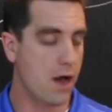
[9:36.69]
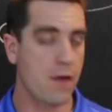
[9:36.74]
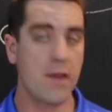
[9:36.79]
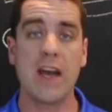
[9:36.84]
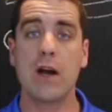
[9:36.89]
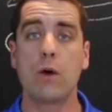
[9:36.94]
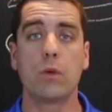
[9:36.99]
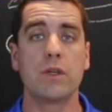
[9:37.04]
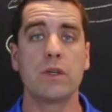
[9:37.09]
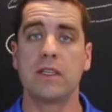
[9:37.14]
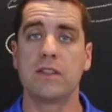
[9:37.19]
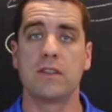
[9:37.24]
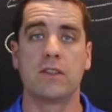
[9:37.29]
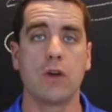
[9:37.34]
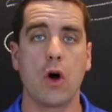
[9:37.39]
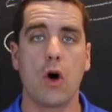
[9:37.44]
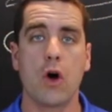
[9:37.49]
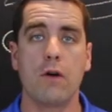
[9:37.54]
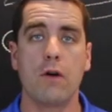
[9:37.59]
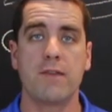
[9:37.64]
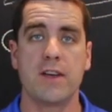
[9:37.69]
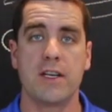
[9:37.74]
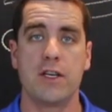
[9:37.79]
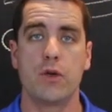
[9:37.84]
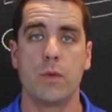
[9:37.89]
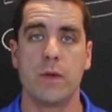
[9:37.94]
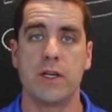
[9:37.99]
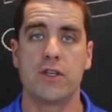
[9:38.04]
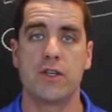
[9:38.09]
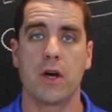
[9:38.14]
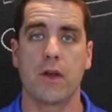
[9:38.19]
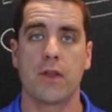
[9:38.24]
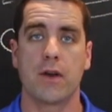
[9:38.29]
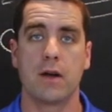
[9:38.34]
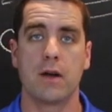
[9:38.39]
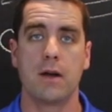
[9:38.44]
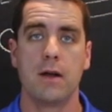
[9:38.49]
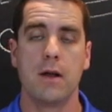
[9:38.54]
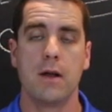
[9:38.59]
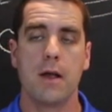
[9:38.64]
They don't dissolve into each
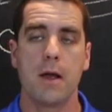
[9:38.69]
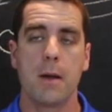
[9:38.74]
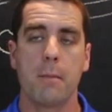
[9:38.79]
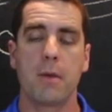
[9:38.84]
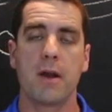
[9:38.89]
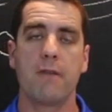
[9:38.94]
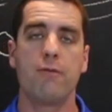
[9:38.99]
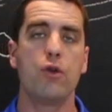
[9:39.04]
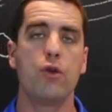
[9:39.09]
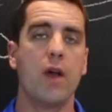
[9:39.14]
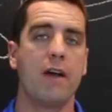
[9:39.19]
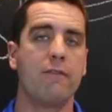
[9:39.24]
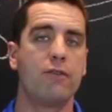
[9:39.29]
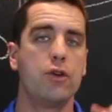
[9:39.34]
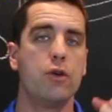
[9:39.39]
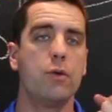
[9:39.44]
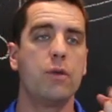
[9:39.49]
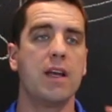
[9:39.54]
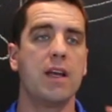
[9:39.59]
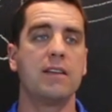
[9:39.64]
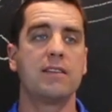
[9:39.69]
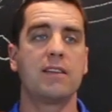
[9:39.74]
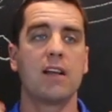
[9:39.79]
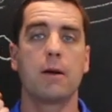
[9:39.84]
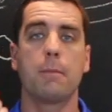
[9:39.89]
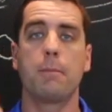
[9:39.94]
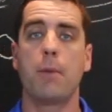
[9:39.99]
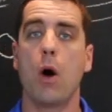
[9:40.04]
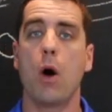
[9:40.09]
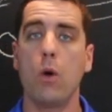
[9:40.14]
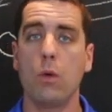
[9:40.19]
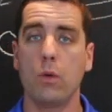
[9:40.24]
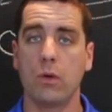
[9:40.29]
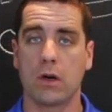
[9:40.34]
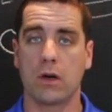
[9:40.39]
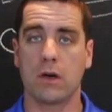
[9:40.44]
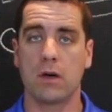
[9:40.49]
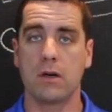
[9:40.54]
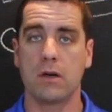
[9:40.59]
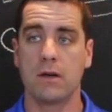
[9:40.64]
other. But if you have two things that are
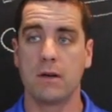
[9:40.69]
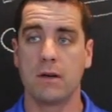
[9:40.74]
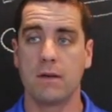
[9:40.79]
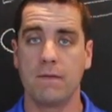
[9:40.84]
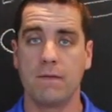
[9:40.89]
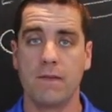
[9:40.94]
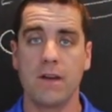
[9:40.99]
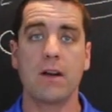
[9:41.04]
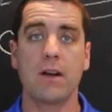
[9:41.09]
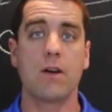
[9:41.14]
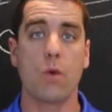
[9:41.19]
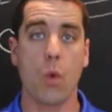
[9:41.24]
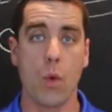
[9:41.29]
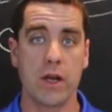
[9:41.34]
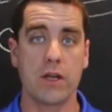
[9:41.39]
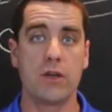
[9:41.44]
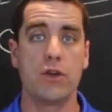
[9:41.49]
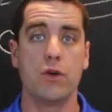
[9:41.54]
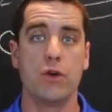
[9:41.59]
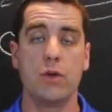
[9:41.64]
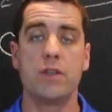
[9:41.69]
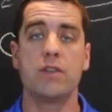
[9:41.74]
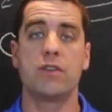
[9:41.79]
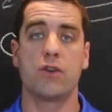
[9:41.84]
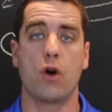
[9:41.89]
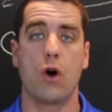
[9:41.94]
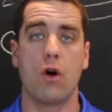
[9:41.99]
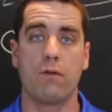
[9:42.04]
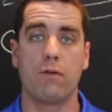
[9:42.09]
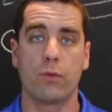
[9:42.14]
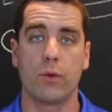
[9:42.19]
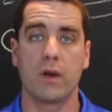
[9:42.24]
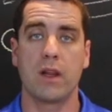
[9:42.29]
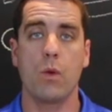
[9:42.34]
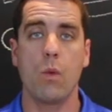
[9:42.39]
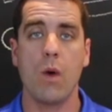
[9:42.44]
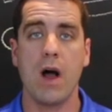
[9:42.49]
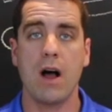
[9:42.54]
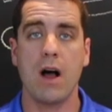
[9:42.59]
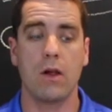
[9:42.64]
polar, they're going to dissolve really
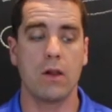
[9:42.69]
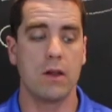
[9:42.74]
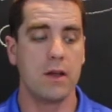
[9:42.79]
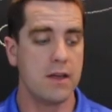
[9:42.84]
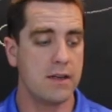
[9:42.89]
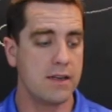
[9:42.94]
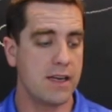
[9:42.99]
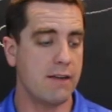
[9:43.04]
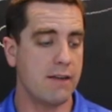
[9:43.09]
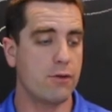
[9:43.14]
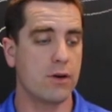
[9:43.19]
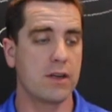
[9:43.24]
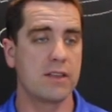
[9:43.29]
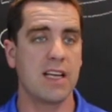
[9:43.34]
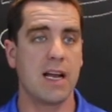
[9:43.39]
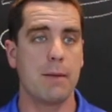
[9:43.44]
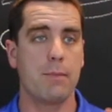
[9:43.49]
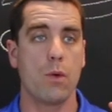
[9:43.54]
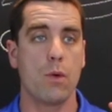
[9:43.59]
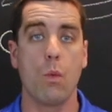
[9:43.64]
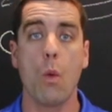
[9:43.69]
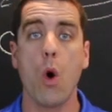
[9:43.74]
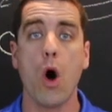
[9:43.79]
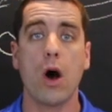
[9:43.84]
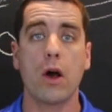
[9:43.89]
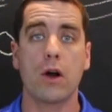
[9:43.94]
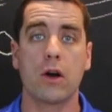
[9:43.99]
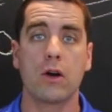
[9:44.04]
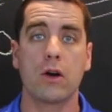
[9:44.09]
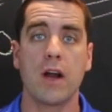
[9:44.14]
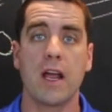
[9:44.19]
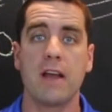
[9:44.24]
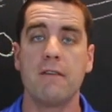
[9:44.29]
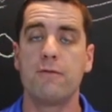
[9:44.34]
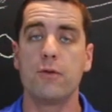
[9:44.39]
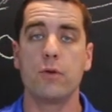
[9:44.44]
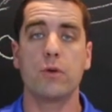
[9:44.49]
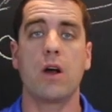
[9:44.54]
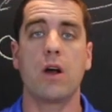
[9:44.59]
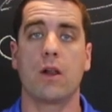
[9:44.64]
well. Take for example water and
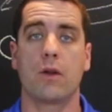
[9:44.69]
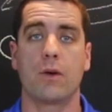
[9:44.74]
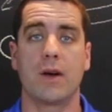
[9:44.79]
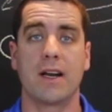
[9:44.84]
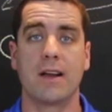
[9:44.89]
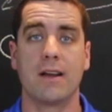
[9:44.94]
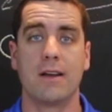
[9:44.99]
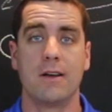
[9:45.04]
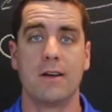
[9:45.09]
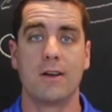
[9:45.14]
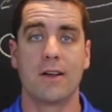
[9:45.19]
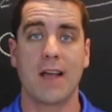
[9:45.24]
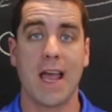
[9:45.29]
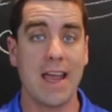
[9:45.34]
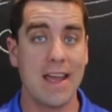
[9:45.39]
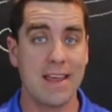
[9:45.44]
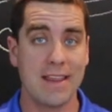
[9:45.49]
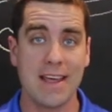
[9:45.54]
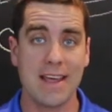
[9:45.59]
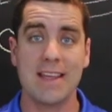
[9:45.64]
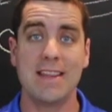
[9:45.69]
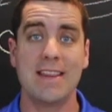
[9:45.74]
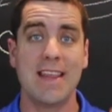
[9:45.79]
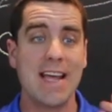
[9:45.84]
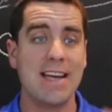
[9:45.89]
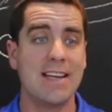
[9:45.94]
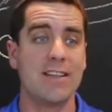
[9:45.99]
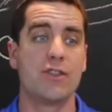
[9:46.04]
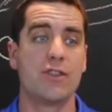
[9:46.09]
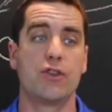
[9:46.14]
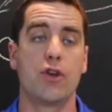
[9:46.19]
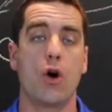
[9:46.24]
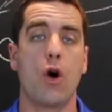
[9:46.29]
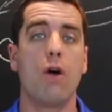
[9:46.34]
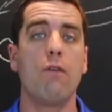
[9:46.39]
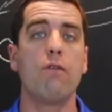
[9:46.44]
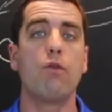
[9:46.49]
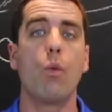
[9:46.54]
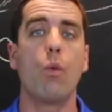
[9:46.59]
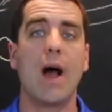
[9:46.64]
food coloring. Okay, they
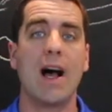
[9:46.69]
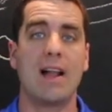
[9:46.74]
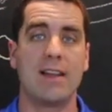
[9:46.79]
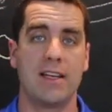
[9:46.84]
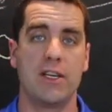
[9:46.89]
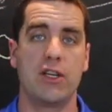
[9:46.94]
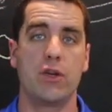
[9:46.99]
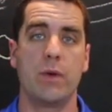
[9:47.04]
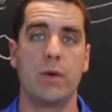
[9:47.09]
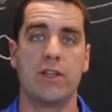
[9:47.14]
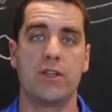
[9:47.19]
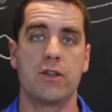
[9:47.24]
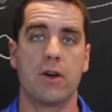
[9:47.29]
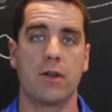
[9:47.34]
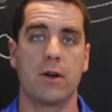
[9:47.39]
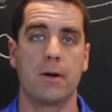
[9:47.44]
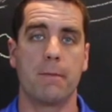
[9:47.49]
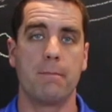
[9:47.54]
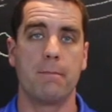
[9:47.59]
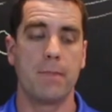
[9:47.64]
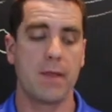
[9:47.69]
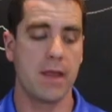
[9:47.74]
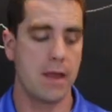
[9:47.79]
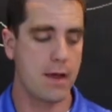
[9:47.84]
dissolve well into each other.